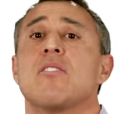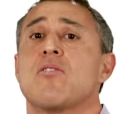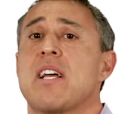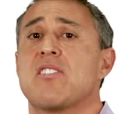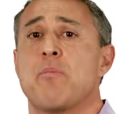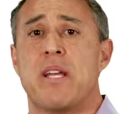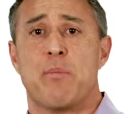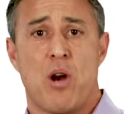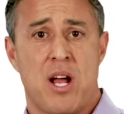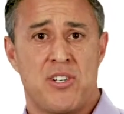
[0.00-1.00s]
So that's a
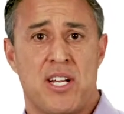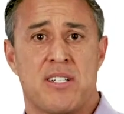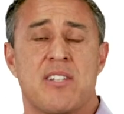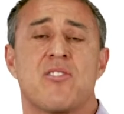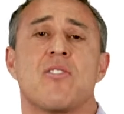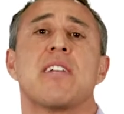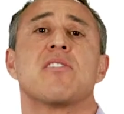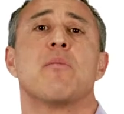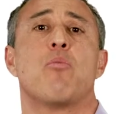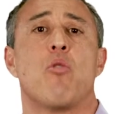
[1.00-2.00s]
big project, and so
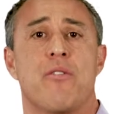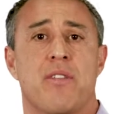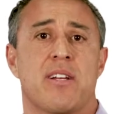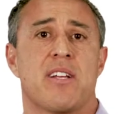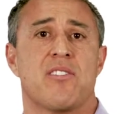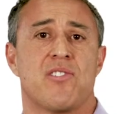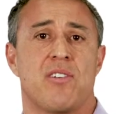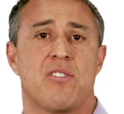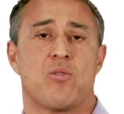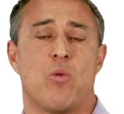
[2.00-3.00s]
that's an important thing to
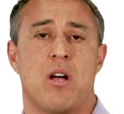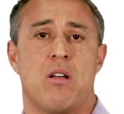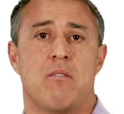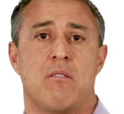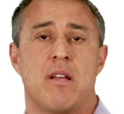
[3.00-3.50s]
consider as well.